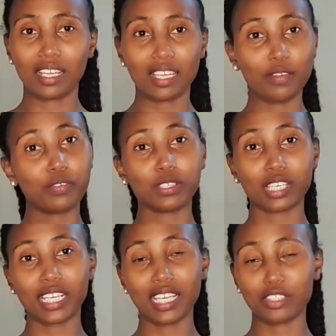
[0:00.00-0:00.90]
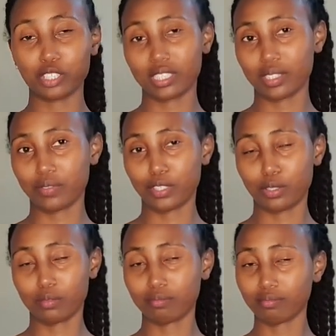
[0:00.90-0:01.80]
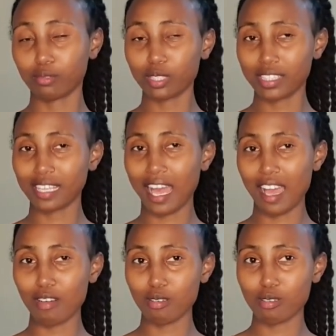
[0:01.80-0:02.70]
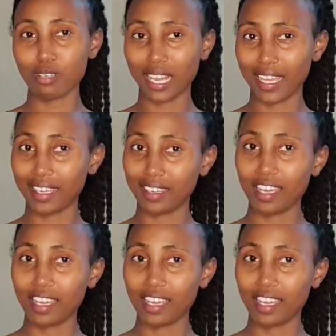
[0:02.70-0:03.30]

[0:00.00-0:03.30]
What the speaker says: if you really enjoyed this video, usisahau ku like,